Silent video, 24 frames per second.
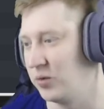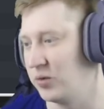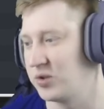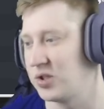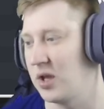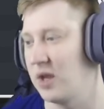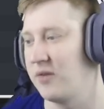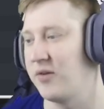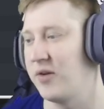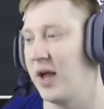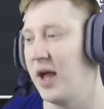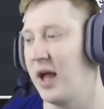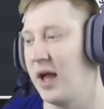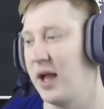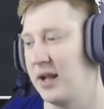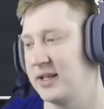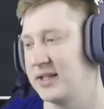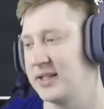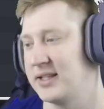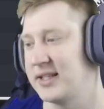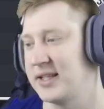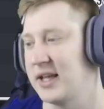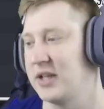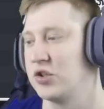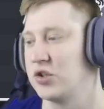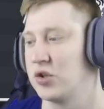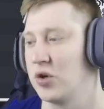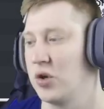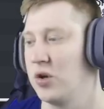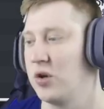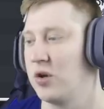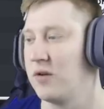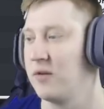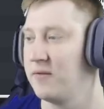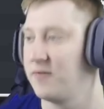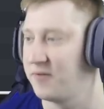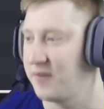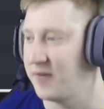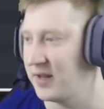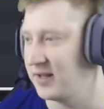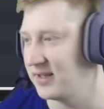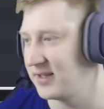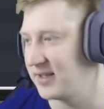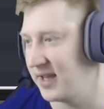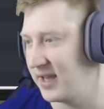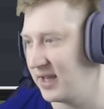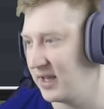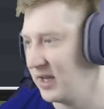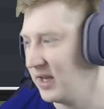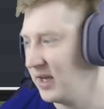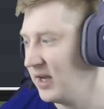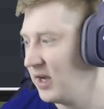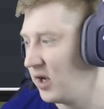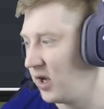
We also have Alessandro Confente.